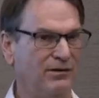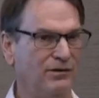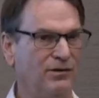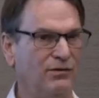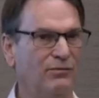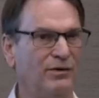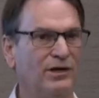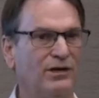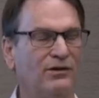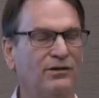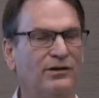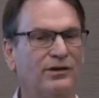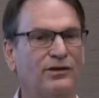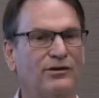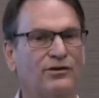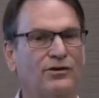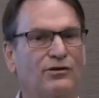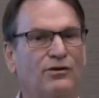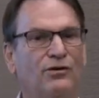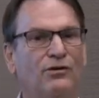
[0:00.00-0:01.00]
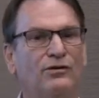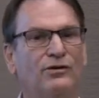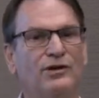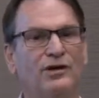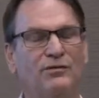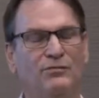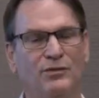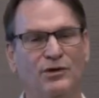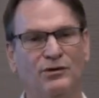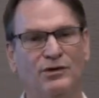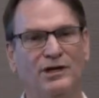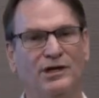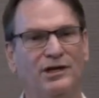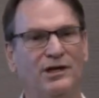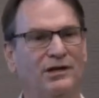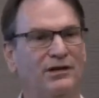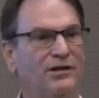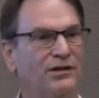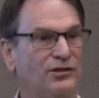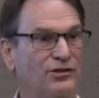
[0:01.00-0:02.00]
You want to look at the whole community
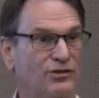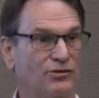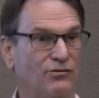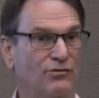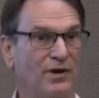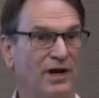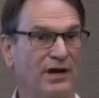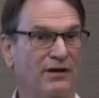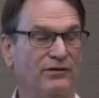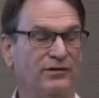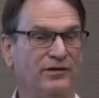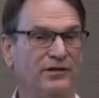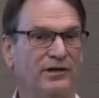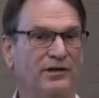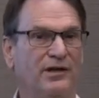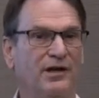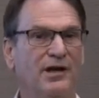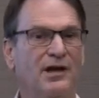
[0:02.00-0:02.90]
that surrounds it.